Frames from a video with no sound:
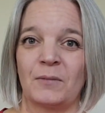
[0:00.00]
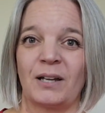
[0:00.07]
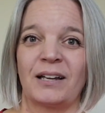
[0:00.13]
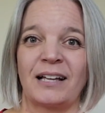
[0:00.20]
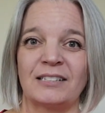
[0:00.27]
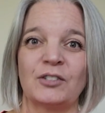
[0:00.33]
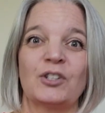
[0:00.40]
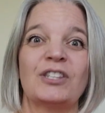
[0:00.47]

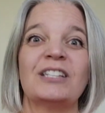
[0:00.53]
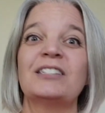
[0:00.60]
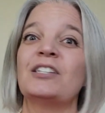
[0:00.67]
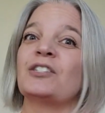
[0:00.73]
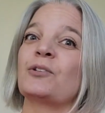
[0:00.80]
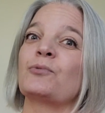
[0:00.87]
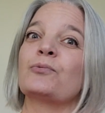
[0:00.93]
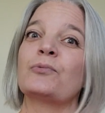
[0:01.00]
Okay, so this
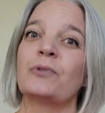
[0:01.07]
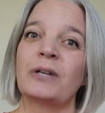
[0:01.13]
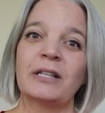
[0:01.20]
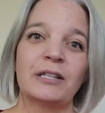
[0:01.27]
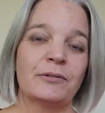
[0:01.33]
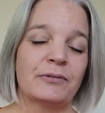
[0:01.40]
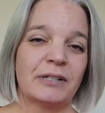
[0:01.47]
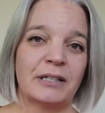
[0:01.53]
is a
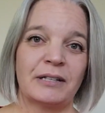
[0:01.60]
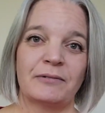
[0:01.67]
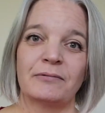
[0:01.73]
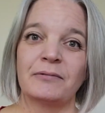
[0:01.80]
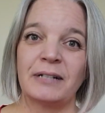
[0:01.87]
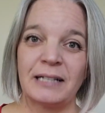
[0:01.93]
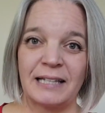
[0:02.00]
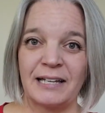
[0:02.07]
really, really,
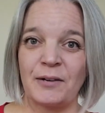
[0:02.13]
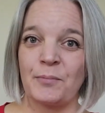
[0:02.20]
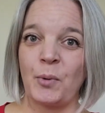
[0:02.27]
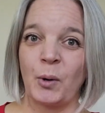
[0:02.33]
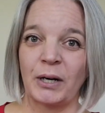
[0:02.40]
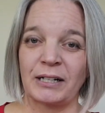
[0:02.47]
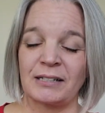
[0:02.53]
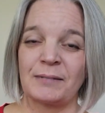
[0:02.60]
really
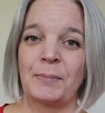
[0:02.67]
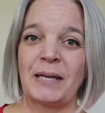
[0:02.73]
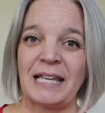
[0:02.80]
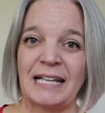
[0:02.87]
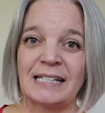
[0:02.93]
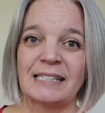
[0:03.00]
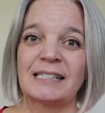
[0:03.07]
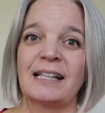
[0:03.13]
important
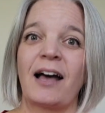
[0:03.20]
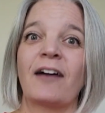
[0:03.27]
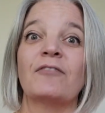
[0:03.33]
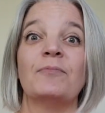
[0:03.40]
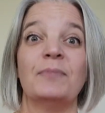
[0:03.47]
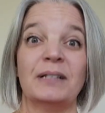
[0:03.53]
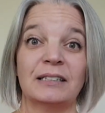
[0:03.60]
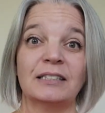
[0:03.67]
piece
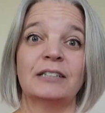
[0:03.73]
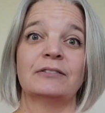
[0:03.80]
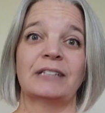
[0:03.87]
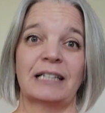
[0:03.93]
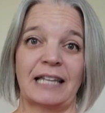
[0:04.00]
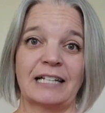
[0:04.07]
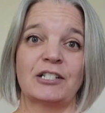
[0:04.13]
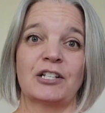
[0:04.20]
of building
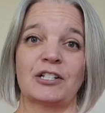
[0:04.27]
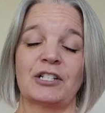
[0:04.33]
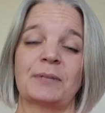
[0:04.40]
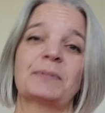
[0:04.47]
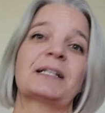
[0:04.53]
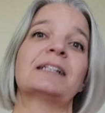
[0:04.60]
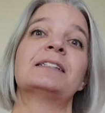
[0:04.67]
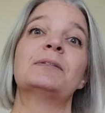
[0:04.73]

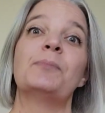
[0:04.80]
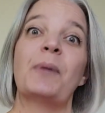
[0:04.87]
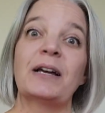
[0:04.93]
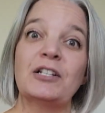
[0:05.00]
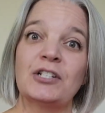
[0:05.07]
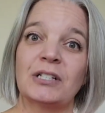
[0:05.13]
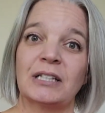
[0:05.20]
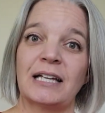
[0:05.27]
relationships,
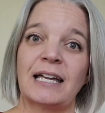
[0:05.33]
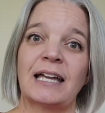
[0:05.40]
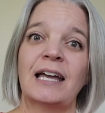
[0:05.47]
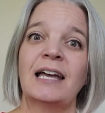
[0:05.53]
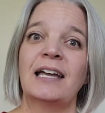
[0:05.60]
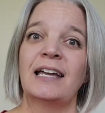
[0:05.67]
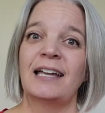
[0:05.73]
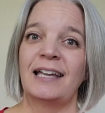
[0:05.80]
especially
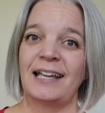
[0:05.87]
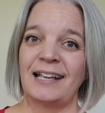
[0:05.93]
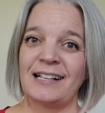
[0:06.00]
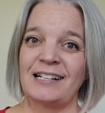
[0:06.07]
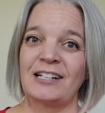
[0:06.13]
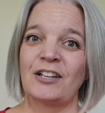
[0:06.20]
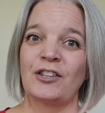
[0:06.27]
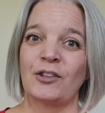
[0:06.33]

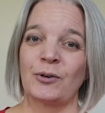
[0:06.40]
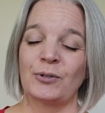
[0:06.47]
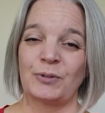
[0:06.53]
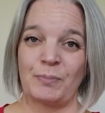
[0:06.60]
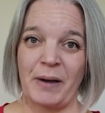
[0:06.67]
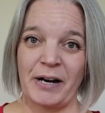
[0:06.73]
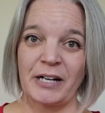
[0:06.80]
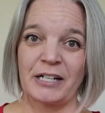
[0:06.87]
in those
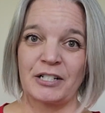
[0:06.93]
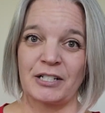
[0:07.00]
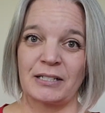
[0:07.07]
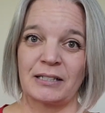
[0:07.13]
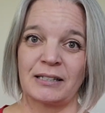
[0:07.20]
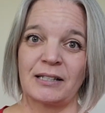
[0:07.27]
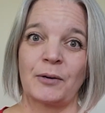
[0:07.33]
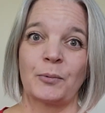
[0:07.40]

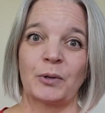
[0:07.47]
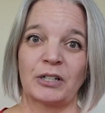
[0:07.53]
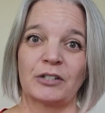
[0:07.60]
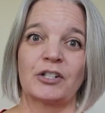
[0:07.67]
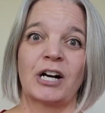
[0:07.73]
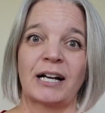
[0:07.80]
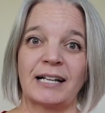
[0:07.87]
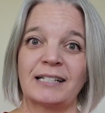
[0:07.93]
marriages that we're
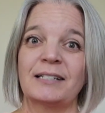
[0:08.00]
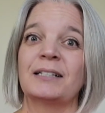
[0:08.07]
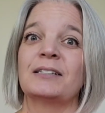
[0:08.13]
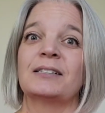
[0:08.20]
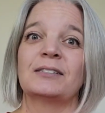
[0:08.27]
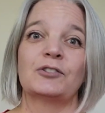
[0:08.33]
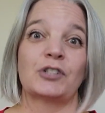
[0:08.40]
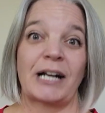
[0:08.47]
trying to
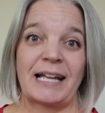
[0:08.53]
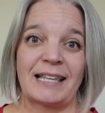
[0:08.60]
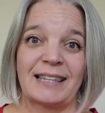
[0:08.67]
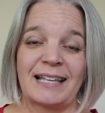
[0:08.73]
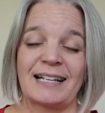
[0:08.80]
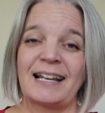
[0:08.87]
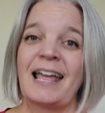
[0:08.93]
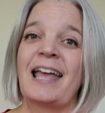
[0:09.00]

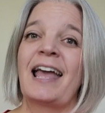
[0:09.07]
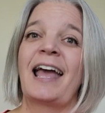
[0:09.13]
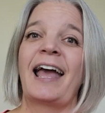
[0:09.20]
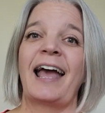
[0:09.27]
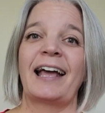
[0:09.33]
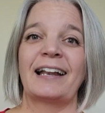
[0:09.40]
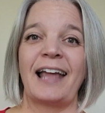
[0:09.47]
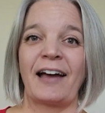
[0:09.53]
strengthen
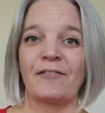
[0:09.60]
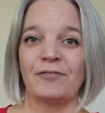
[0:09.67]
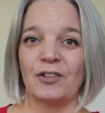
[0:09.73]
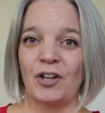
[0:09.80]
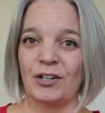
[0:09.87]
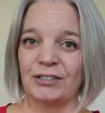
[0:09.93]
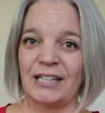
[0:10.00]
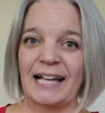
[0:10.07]
and have
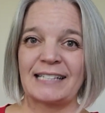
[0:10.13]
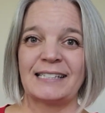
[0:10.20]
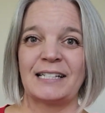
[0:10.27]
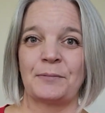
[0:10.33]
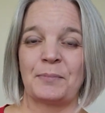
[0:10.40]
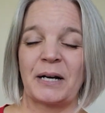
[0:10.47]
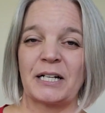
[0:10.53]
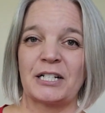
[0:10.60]

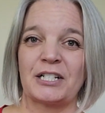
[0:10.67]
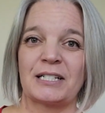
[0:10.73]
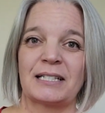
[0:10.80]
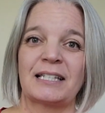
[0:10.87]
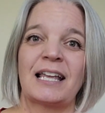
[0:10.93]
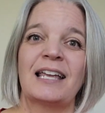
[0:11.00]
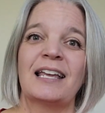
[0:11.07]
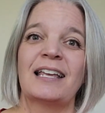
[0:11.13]
long-lasting
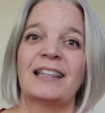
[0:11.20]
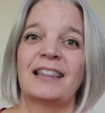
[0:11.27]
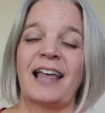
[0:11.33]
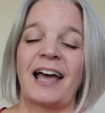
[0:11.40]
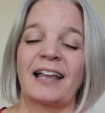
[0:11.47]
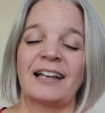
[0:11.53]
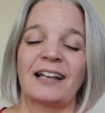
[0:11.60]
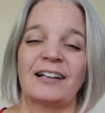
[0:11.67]
marriages
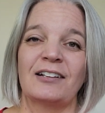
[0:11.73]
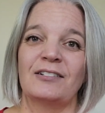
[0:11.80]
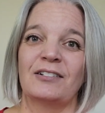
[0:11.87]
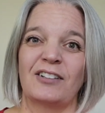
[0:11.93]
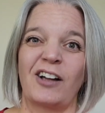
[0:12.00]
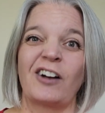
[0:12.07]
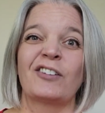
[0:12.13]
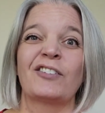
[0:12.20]
that
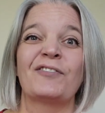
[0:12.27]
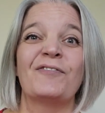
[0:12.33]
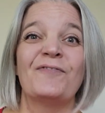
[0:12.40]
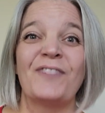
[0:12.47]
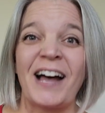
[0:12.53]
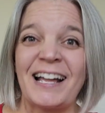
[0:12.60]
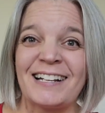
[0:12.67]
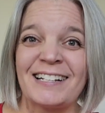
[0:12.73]
are
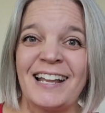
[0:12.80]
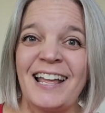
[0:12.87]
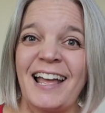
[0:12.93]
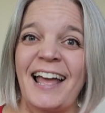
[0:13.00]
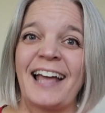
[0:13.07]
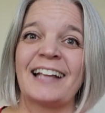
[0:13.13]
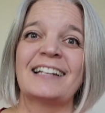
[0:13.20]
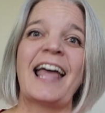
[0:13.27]
fun
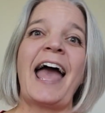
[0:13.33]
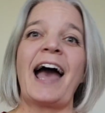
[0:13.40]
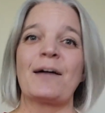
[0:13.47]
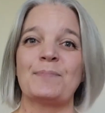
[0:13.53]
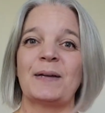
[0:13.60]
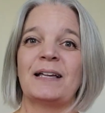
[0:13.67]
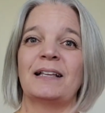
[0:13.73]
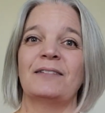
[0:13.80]
and
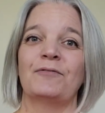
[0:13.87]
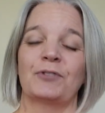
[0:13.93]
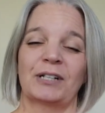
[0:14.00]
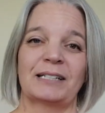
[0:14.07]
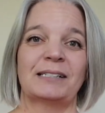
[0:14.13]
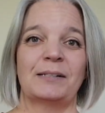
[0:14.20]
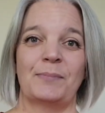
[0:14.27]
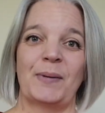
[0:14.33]
happy for
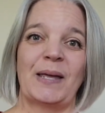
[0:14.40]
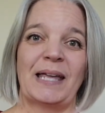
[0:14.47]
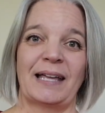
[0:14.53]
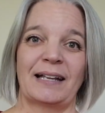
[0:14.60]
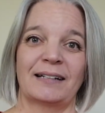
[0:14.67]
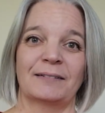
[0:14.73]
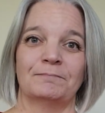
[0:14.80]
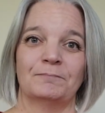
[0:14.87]
us to be
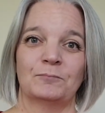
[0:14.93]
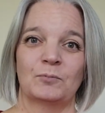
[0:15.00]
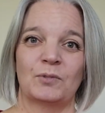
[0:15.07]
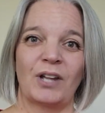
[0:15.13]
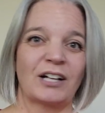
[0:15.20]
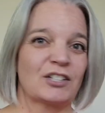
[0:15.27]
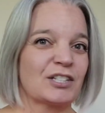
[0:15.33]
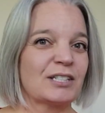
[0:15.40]
in,
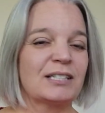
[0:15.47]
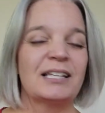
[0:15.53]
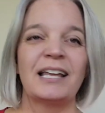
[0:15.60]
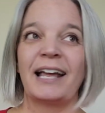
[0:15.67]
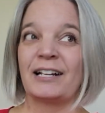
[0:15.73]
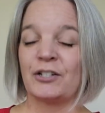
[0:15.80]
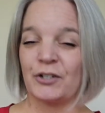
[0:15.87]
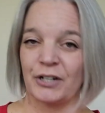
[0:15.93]
not just
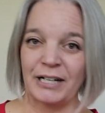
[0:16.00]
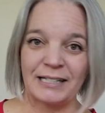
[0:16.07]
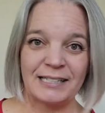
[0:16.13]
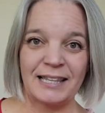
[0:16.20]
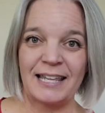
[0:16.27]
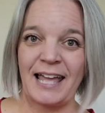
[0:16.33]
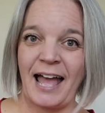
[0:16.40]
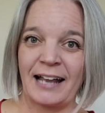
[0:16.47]
enduring
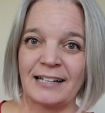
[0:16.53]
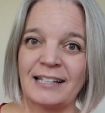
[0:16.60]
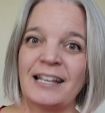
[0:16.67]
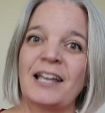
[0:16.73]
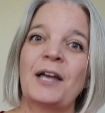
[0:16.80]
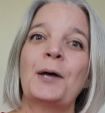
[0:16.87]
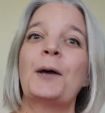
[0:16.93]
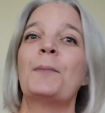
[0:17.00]
to the end,
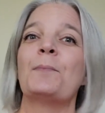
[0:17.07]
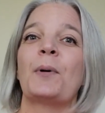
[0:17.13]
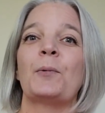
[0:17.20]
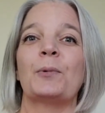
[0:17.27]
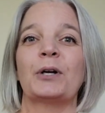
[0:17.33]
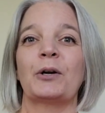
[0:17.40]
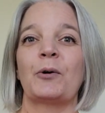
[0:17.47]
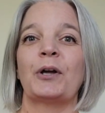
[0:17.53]
but
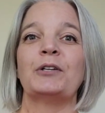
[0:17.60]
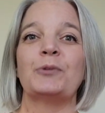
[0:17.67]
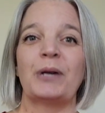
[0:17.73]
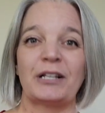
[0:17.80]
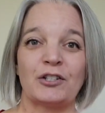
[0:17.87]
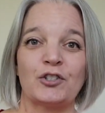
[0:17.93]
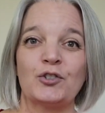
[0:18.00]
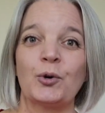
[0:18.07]
we're going to
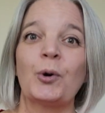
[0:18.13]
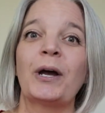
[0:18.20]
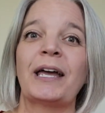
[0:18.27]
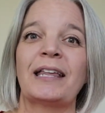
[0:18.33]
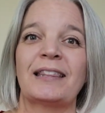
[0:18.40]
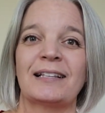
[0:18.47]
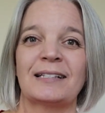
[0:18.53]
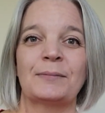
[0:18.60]

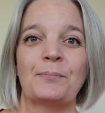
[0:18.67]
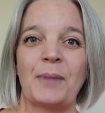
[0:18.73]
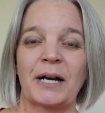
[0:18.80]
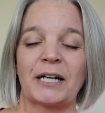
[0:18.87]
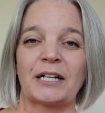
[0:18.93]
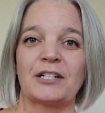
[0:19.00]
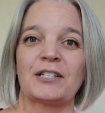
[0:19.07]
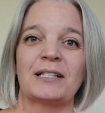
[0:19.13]
enjoy this
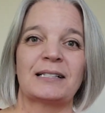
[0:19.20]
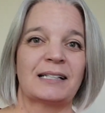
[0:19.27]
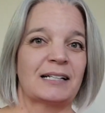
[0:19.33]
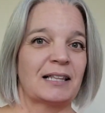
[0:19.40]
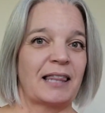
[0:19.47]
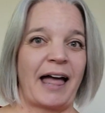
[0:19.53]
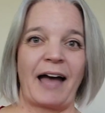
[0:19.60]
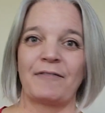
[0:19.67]
marriage that's going
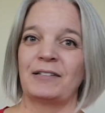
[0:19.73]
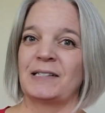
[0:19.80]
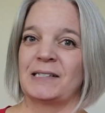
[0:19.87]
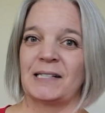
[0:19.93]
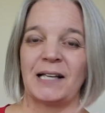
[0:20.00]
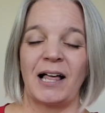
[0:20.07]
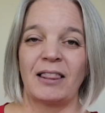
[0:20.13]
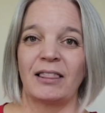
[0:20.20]
to
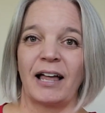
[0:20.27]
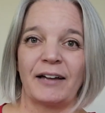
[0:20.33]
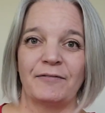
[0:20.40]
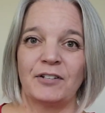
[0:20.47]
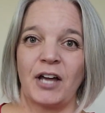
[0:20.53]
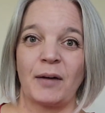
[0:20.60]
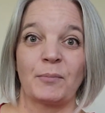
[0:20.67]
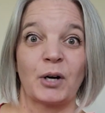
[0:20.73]
last a
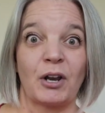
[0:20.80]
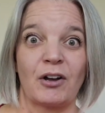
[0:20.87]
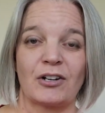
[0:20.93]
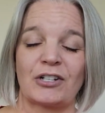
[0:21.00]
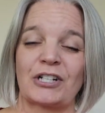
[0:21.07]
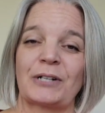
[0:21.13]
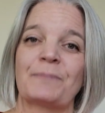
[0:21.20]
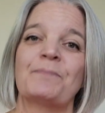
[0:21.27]
lifetime or
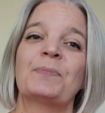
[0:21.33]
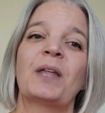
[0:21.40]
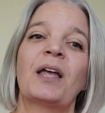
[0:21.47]
longer.